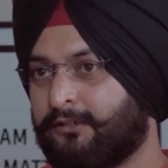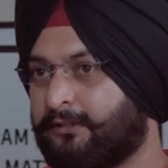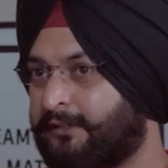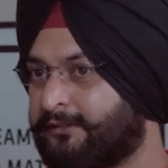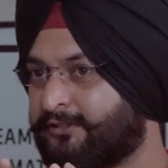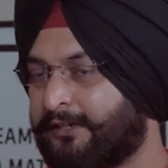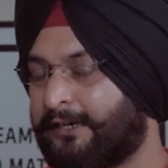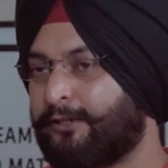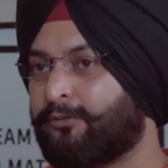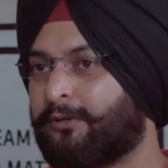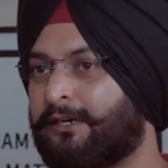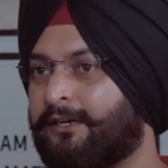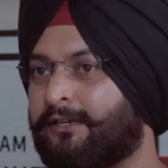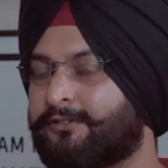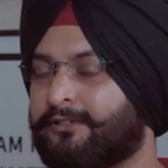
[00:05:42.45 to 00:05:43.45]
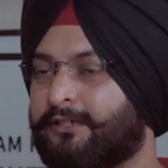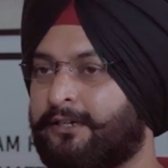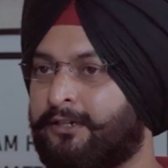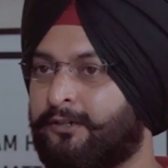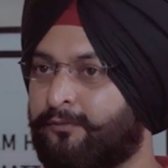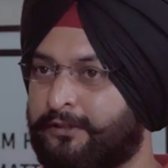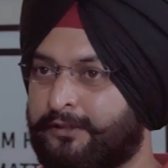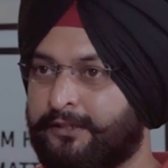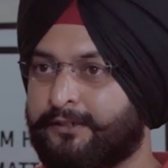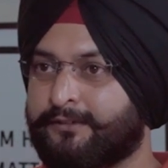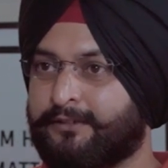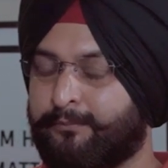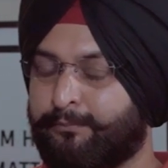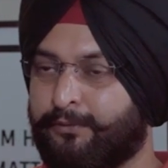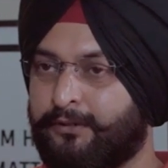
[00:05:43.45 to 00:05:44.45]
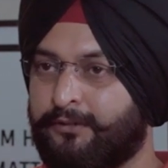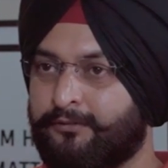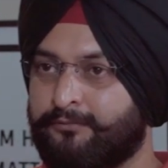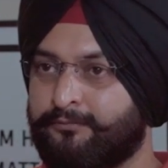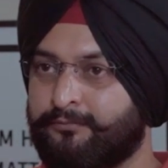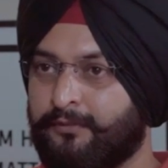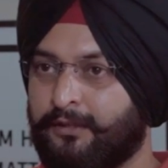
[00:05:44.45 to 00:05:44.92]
Let's try to understand with the example.